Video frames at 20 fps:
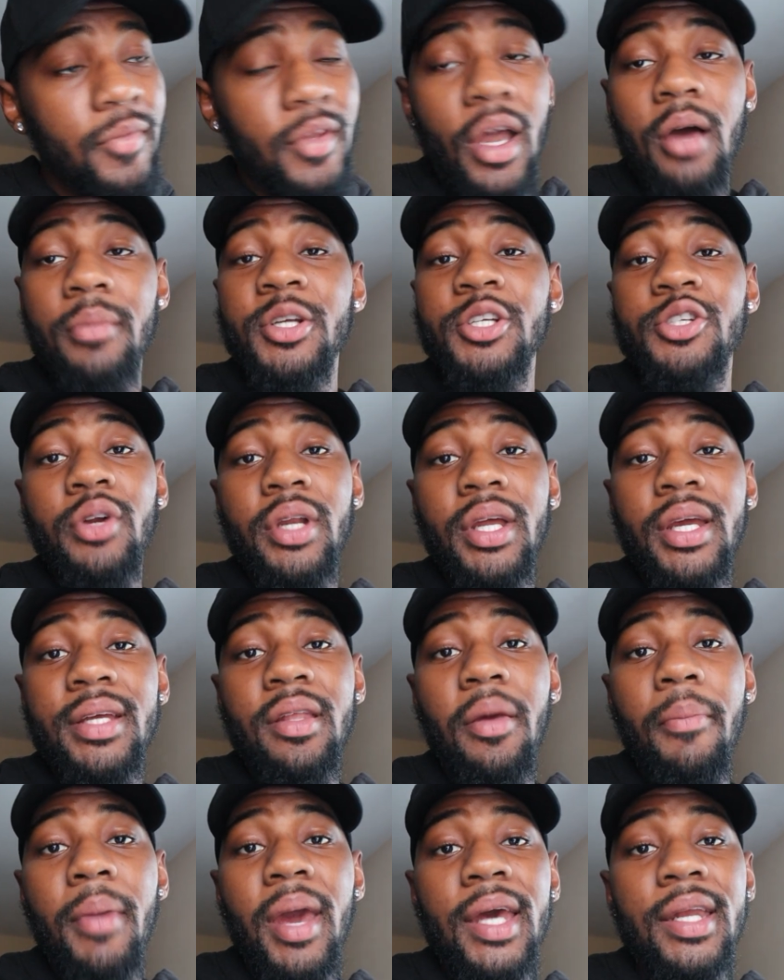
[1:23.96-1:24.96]
y'all be sure to
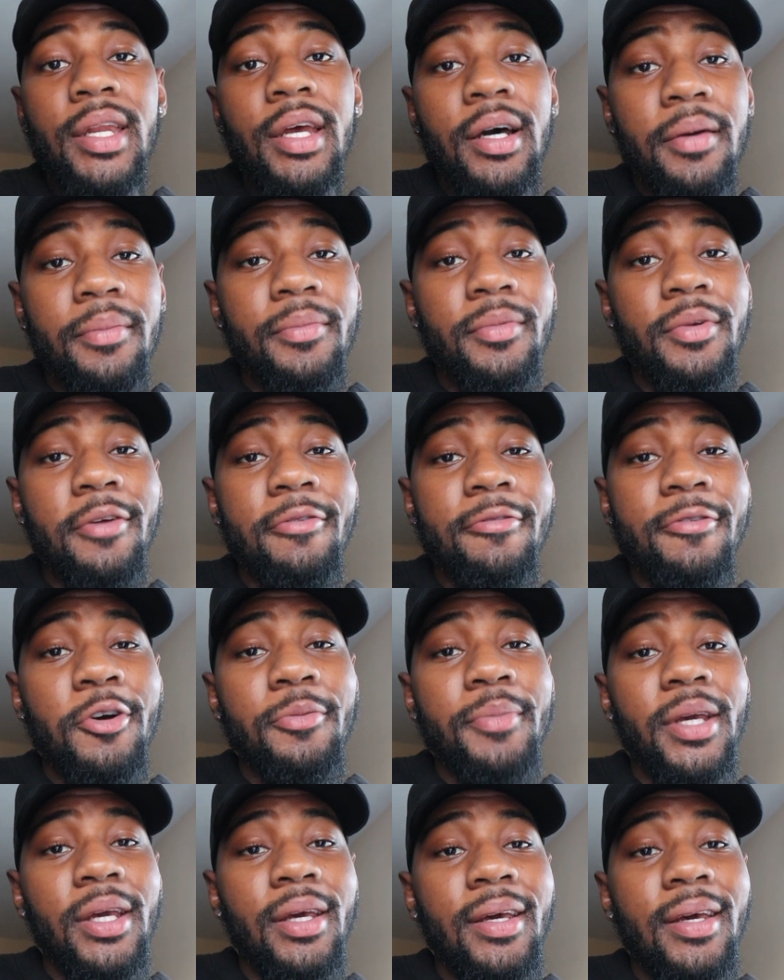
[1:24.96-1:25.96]
hit the man up. You
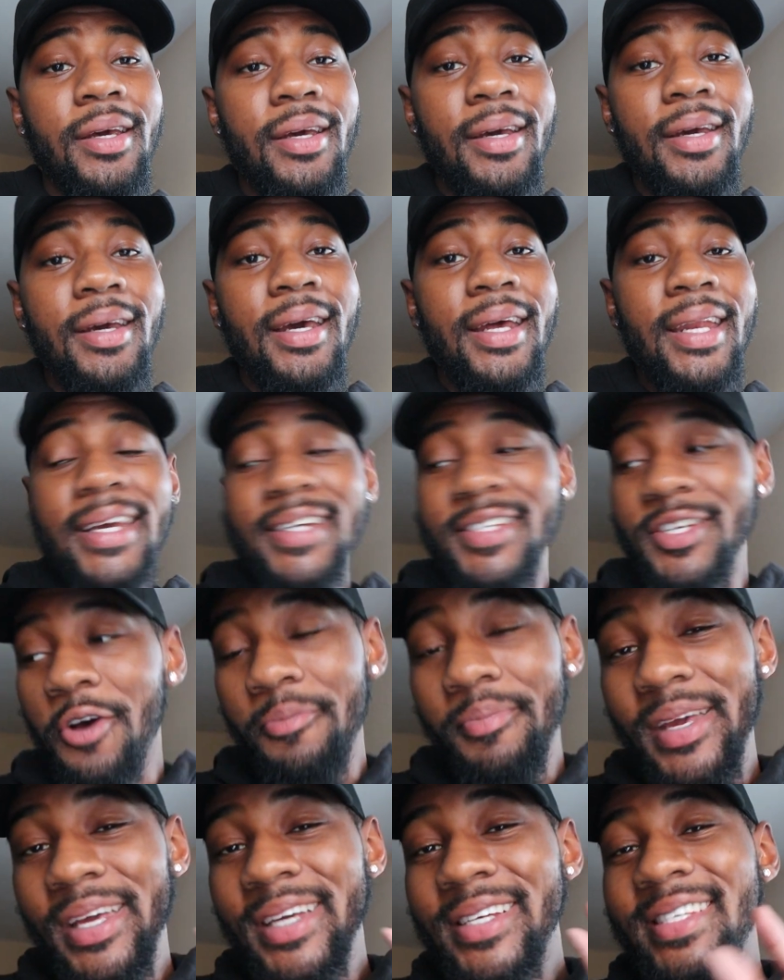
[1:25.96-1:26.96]
feel me? It is
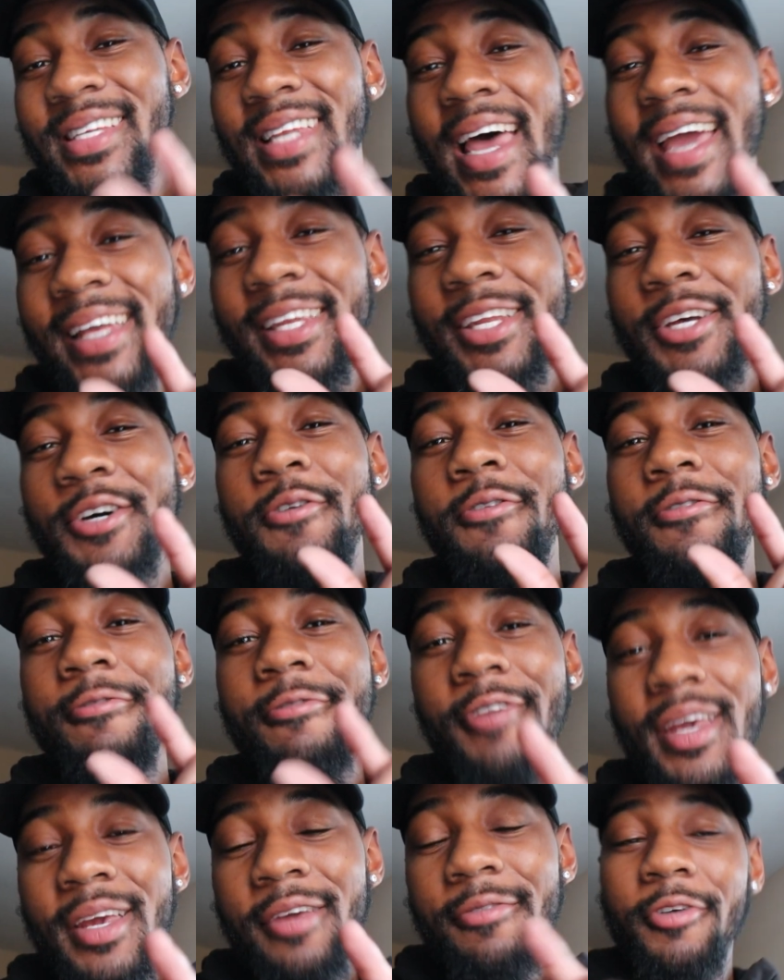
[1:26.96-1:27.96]
going to be a slight little
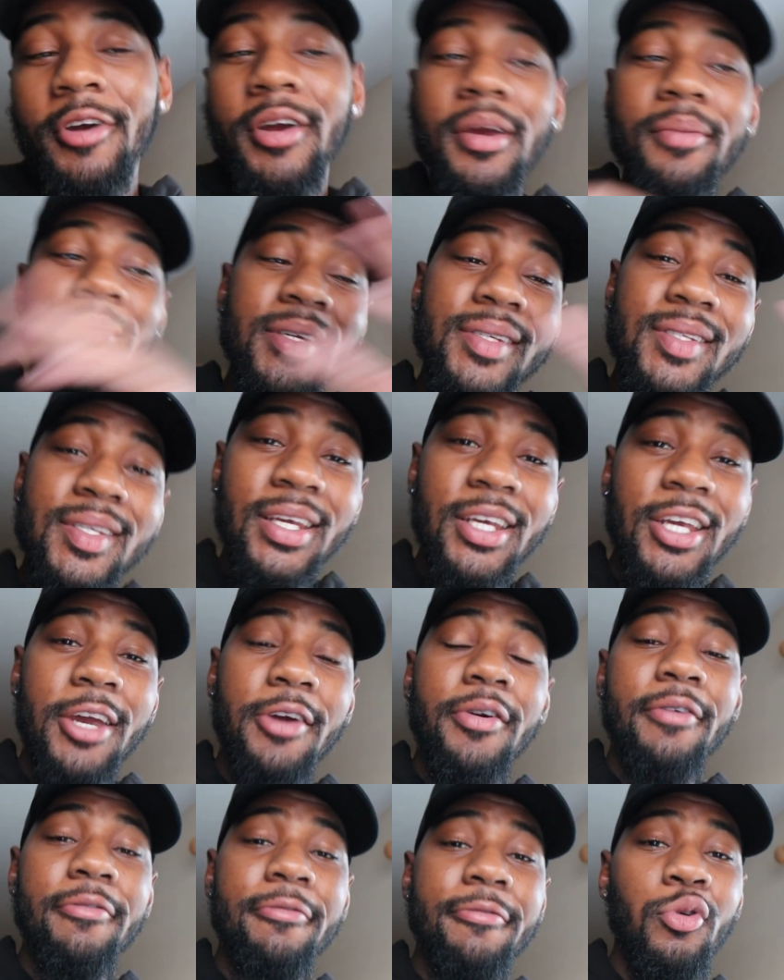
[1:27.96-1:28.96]
fee for him to
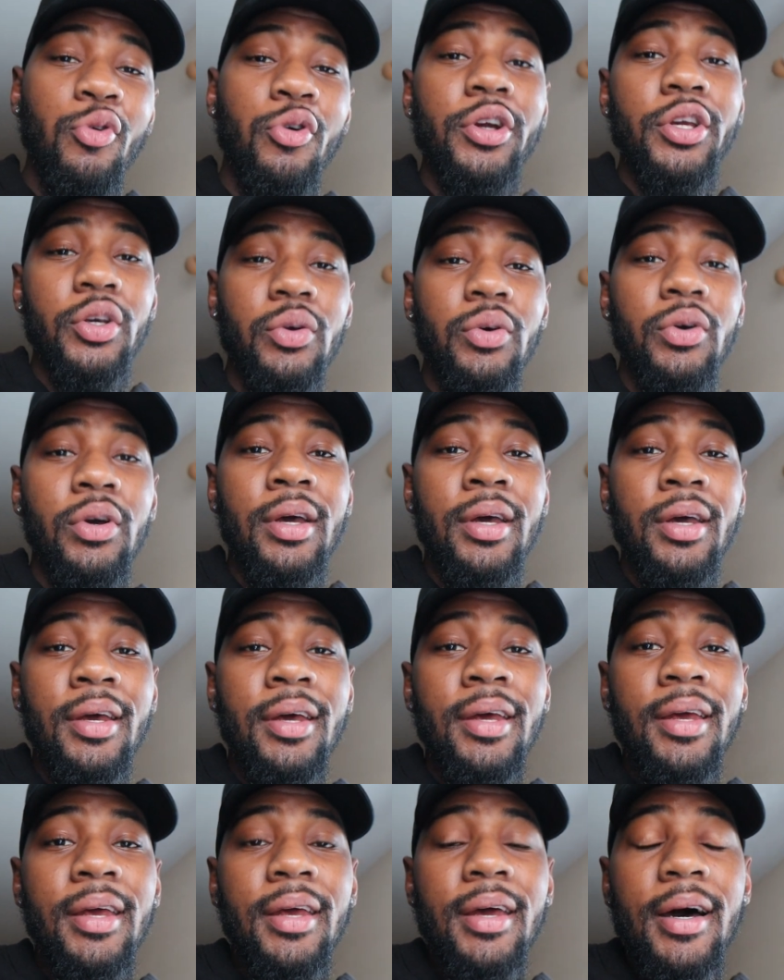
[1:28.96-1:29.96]
secure it for you
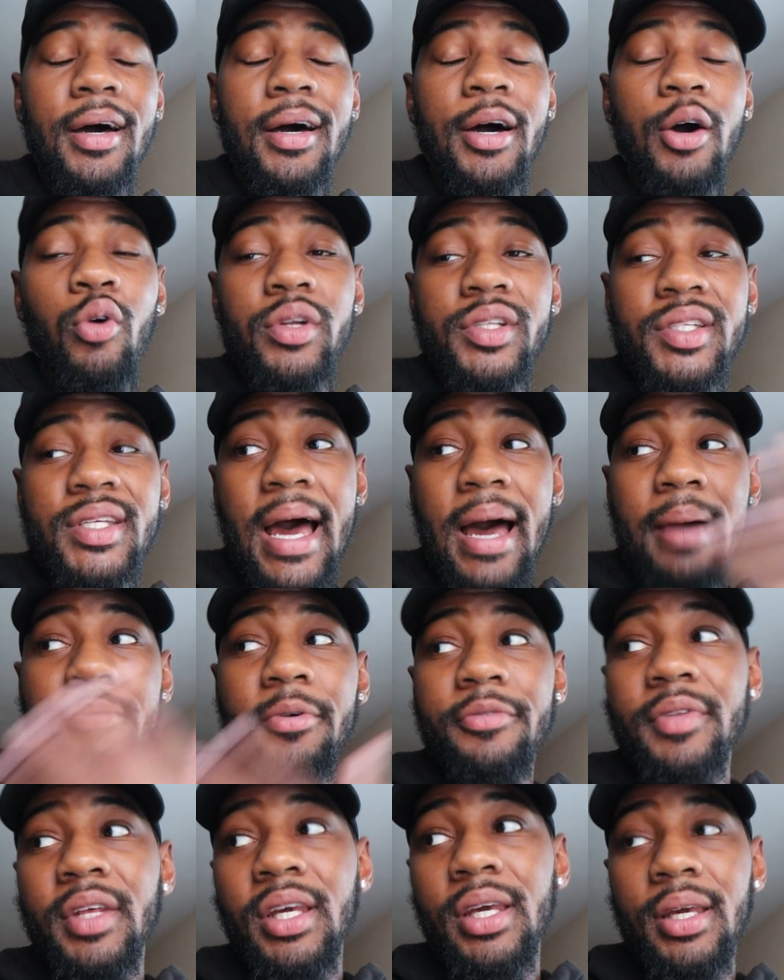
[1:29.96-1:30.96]
on top
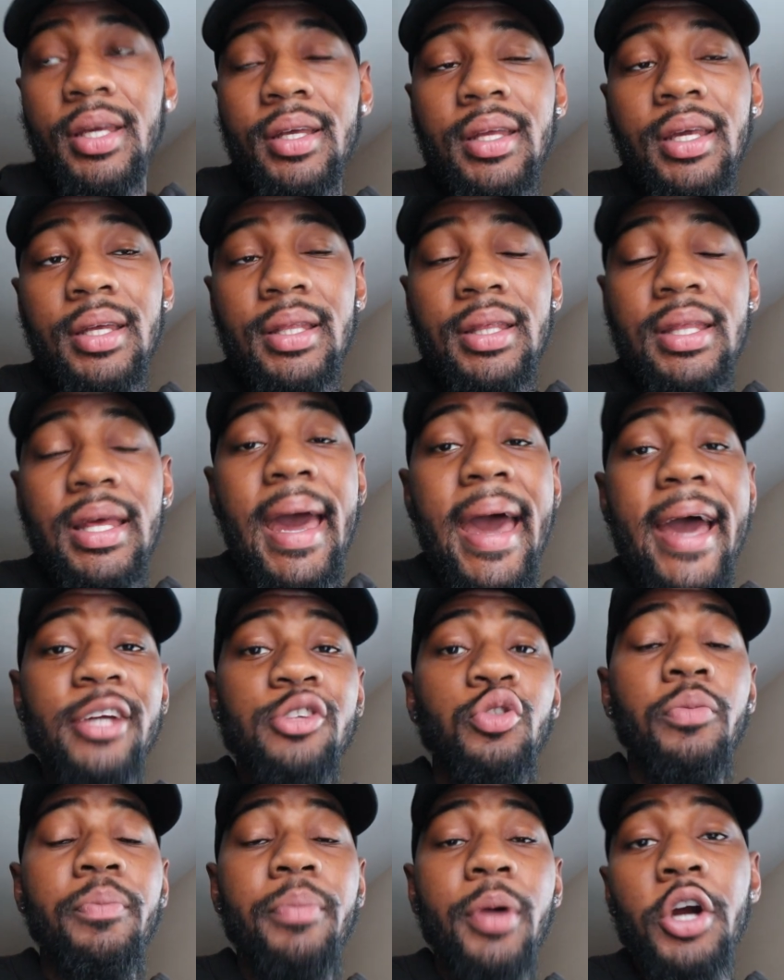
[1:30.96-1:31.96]
of the
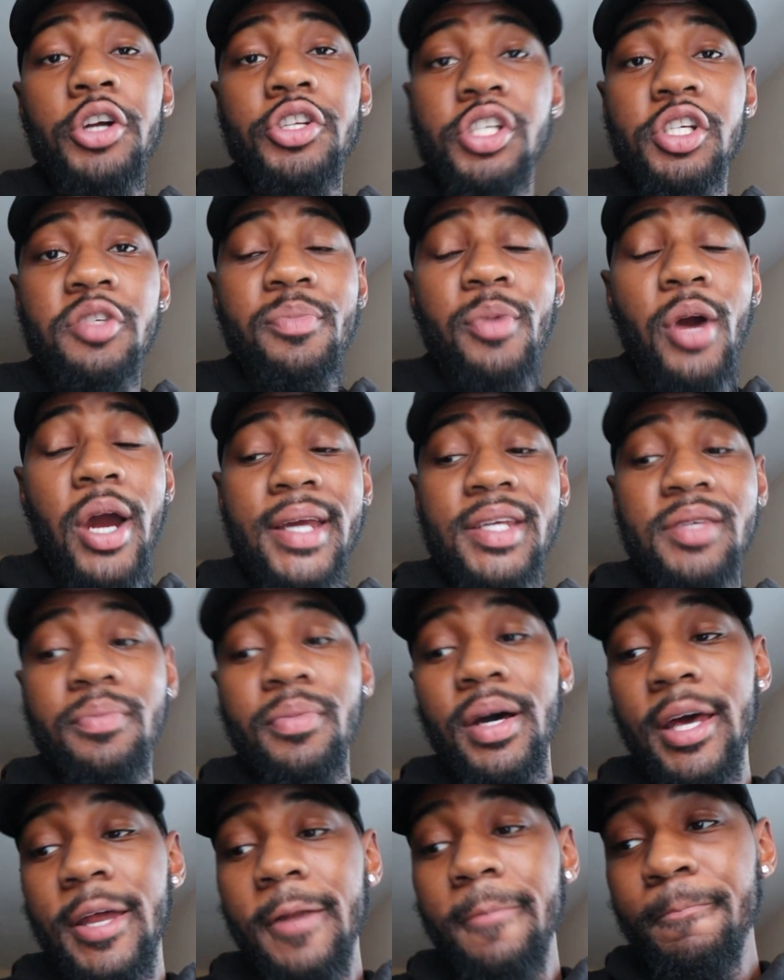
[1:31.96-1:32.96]
actual purchase price.
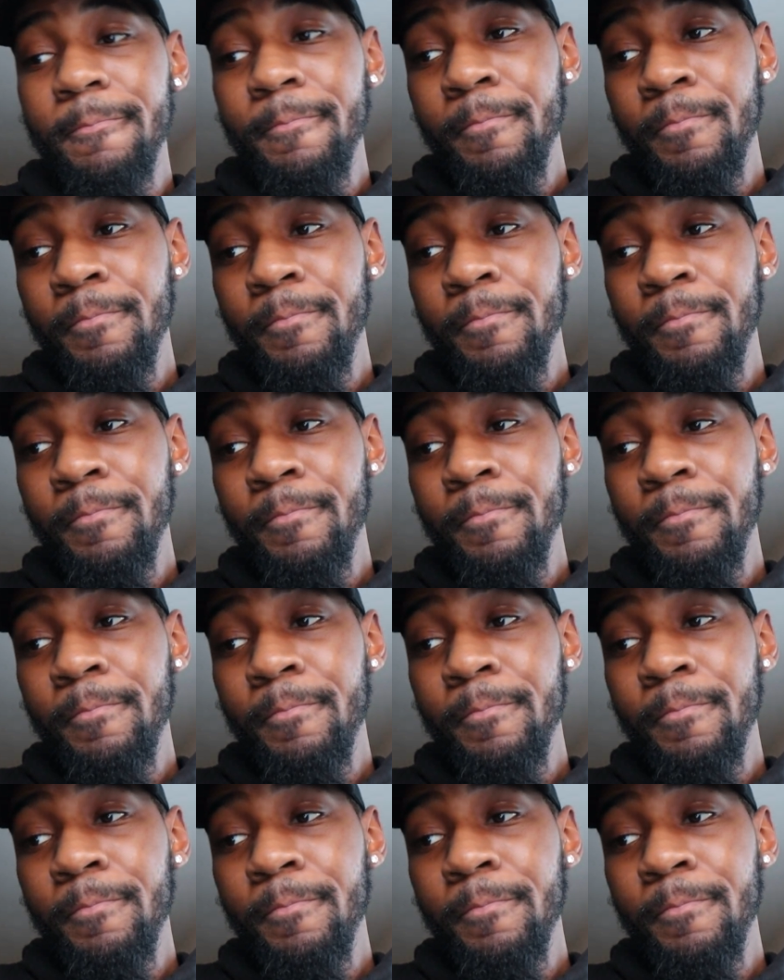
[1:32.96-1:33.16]
But,